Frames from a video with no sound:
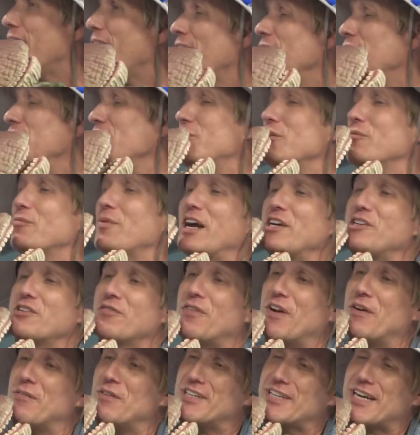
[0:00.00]
So you can ride your
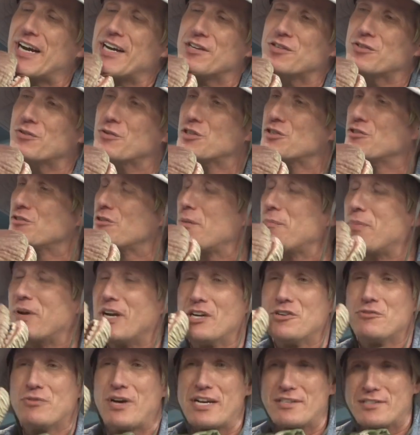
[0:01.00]
favorite dinosaurs, jump on a
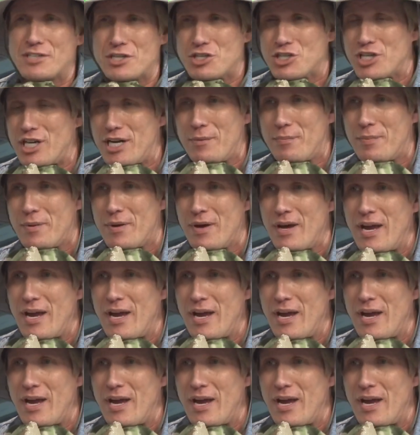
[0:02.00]
Jurassic Jeep.